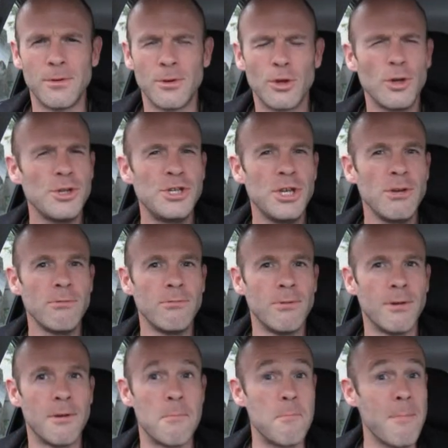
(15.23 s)
Could you
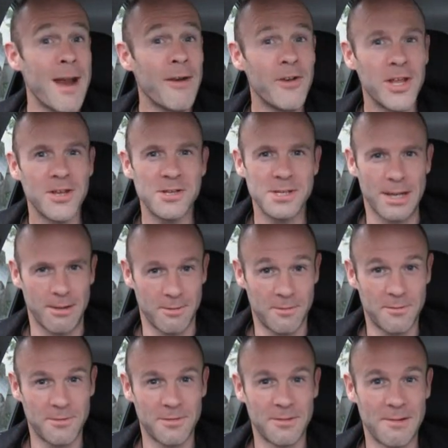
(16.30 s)
marry
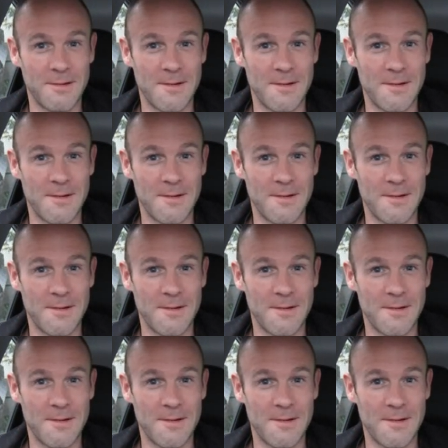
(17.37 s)
yourself?